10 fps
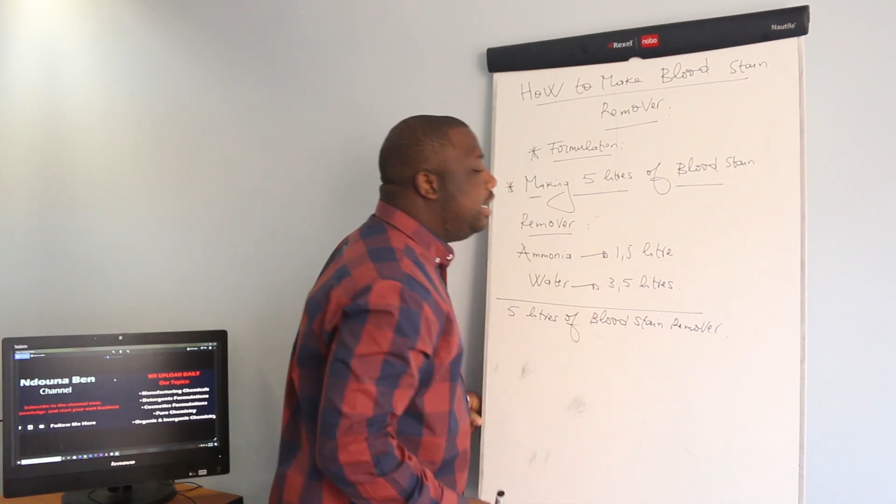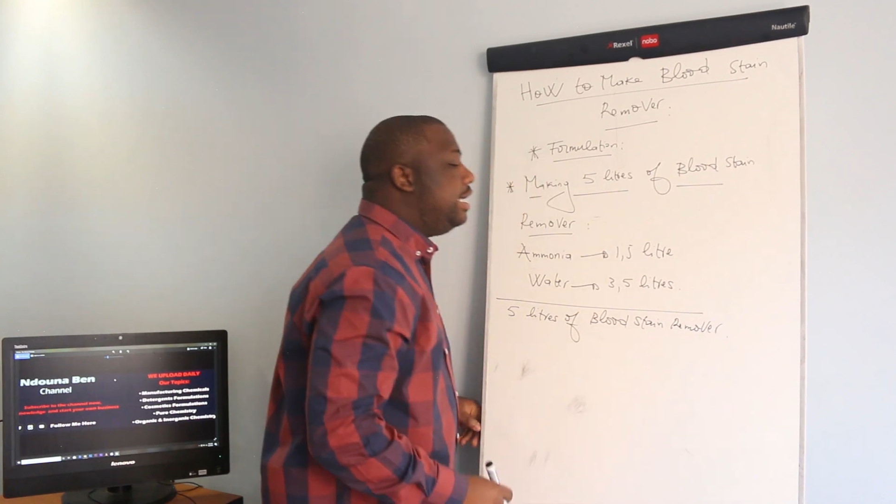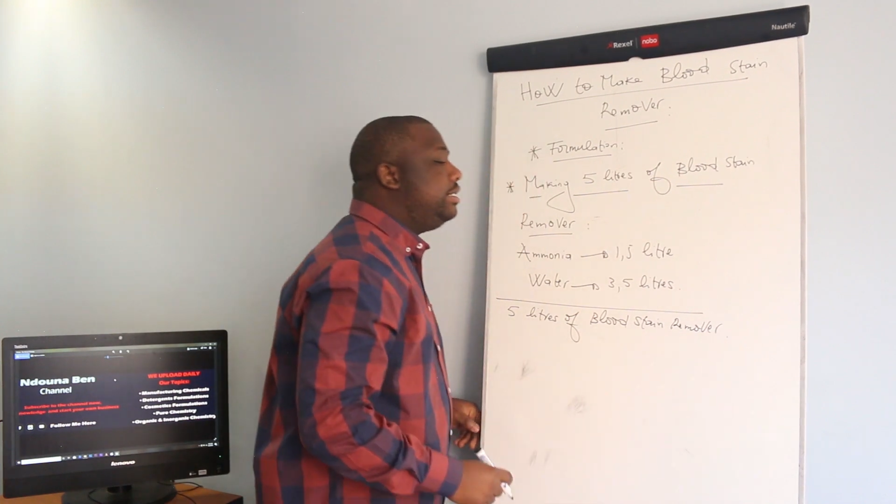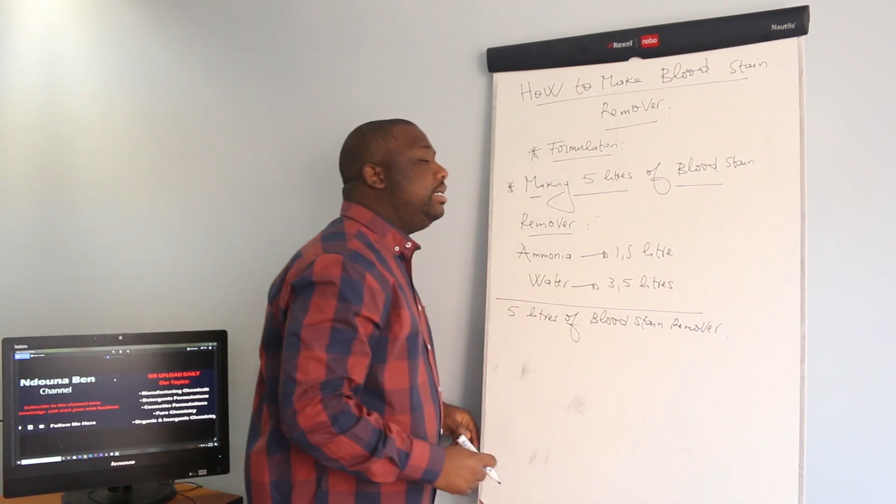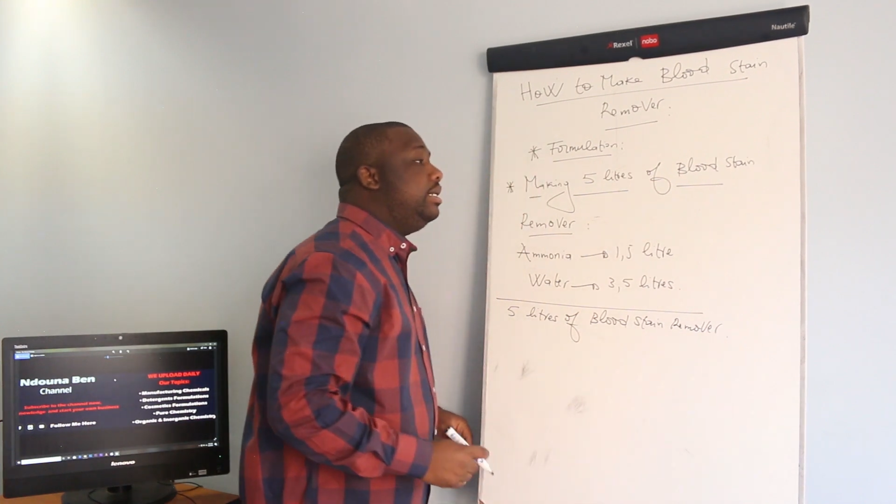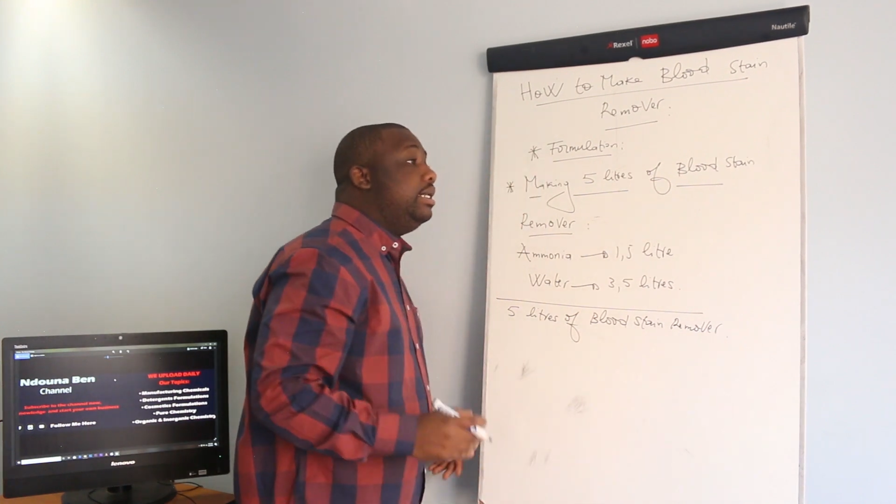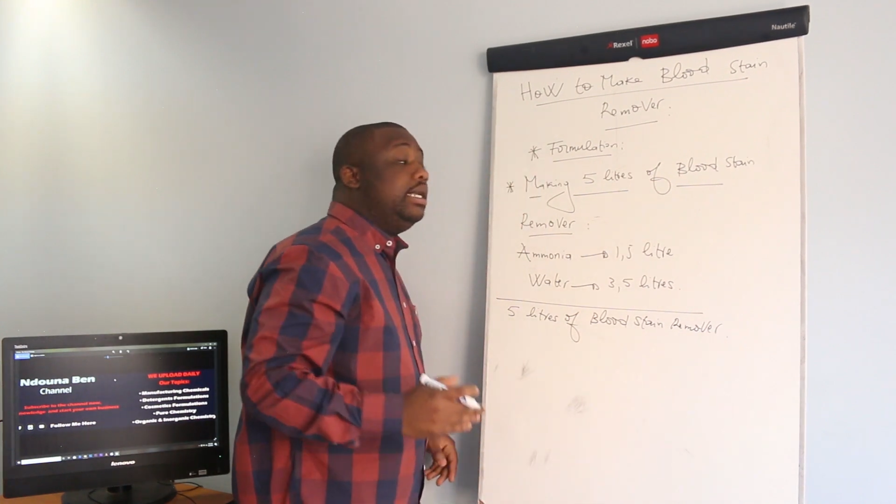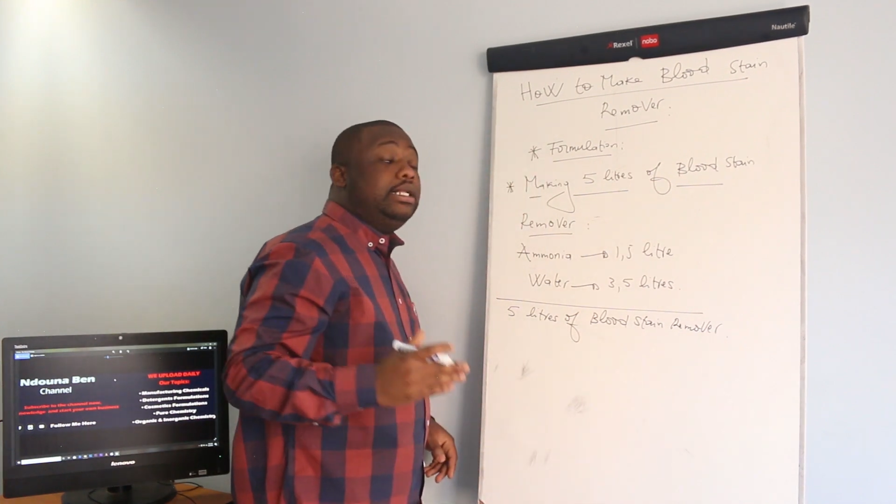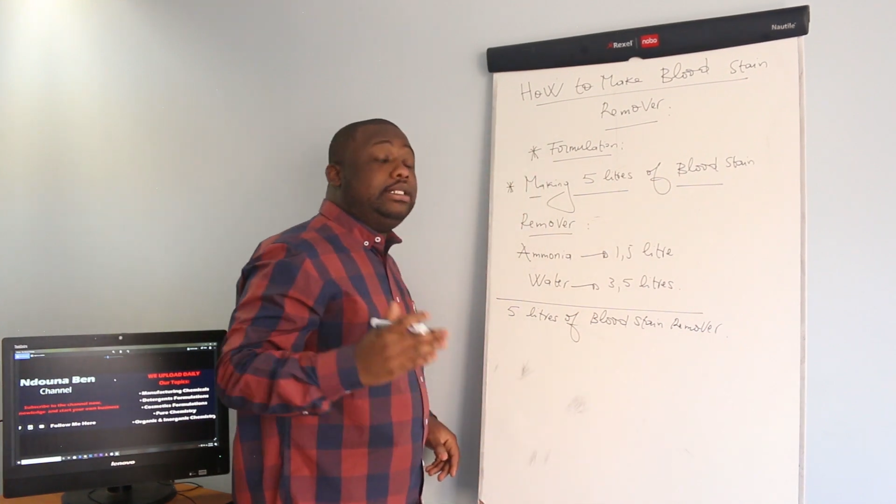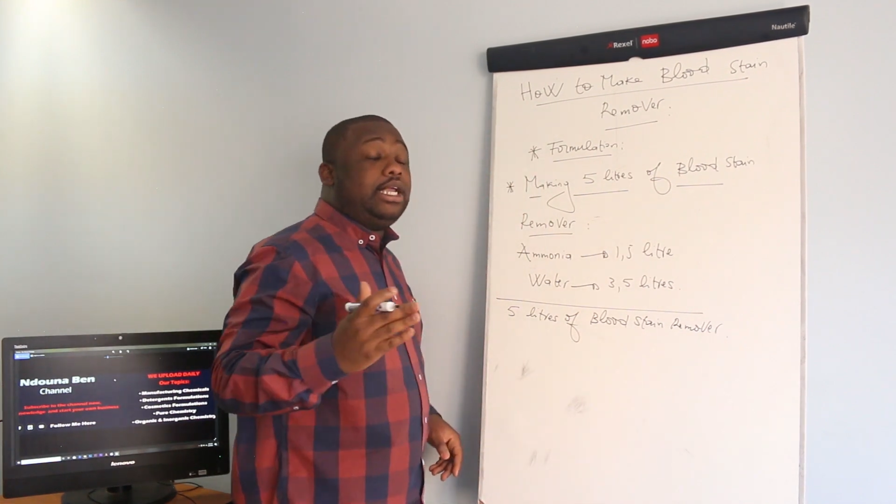That's it.
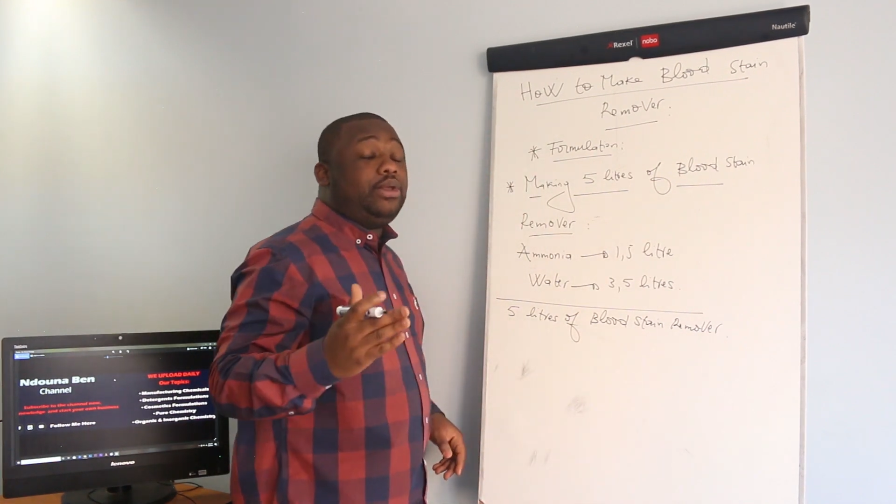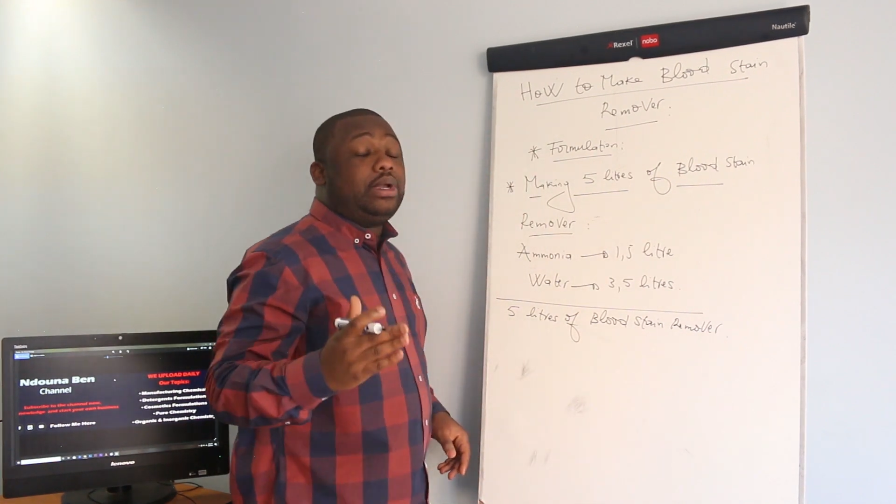Thank